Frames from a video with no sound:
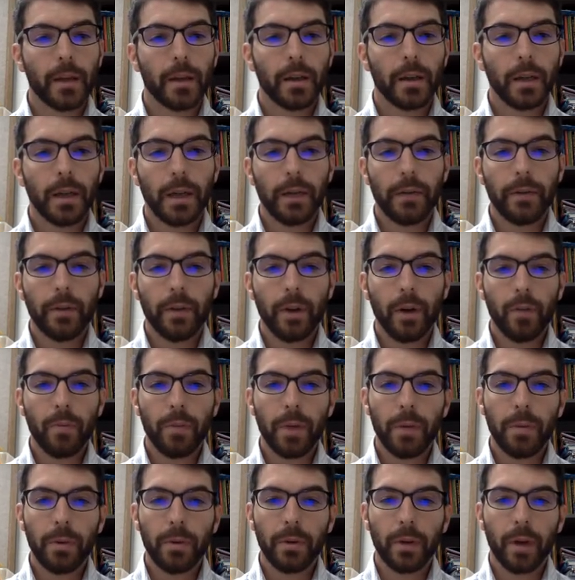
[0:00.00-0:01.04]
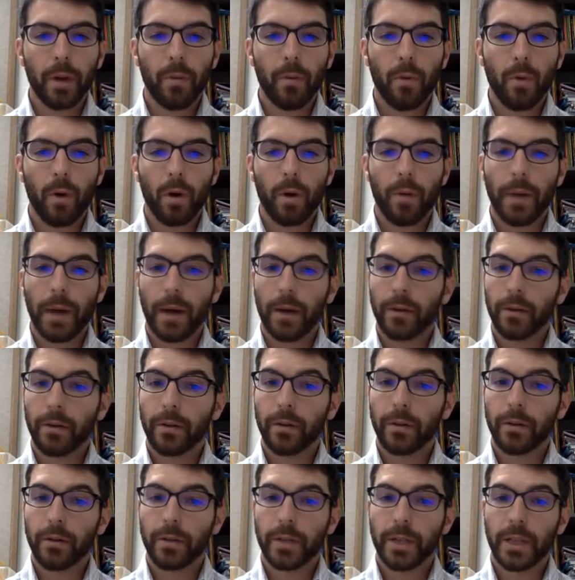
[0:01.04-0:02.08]
Even though people know more about
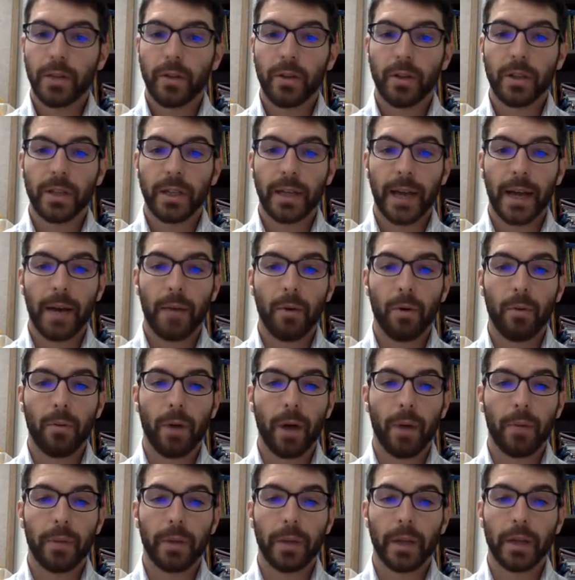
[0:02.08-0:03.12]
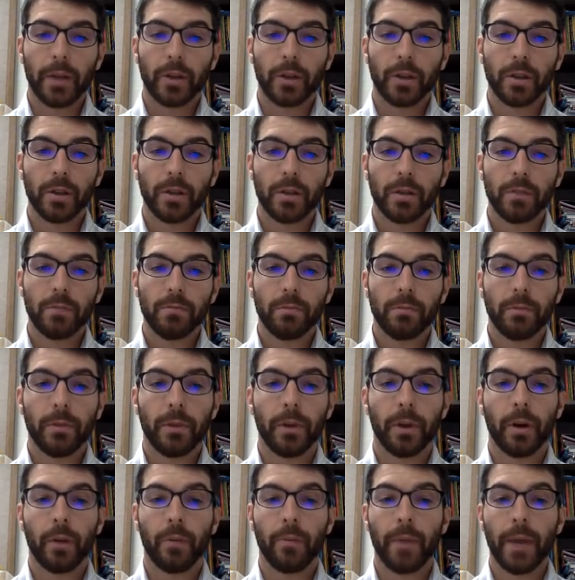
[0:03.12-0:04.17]
decreasing animal populations,
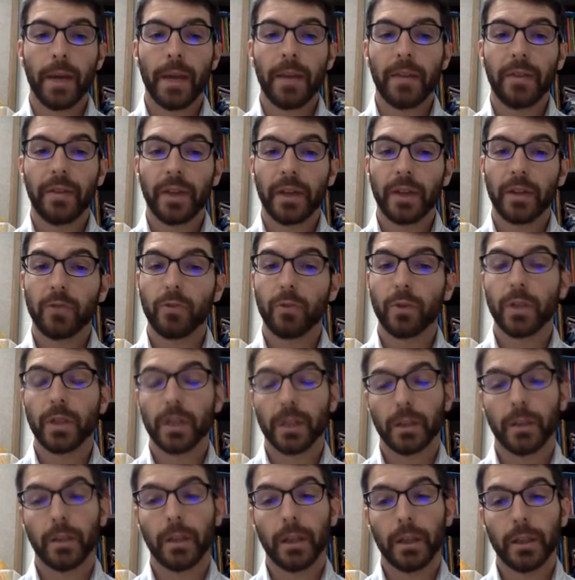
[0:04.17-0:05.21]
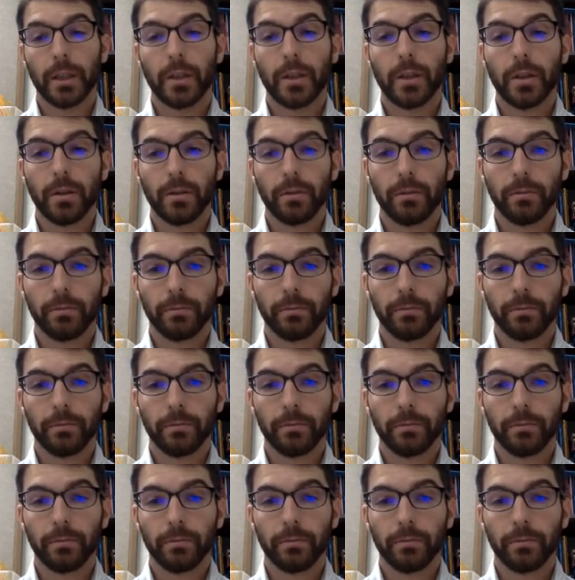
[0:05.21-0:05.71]
there are many things we still need to do.